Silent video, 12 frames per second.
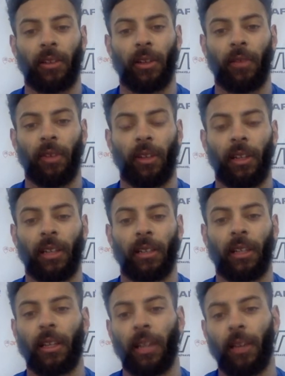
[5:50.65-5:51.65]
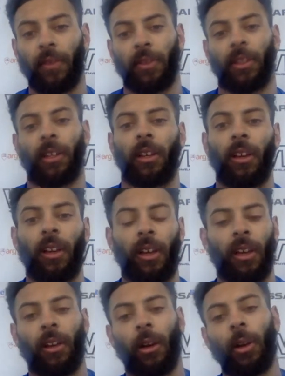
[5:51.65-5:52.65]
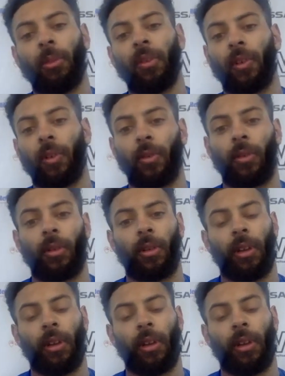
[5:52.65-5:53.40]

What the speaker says: So I think that's how the gaffer's trying to cope with it all.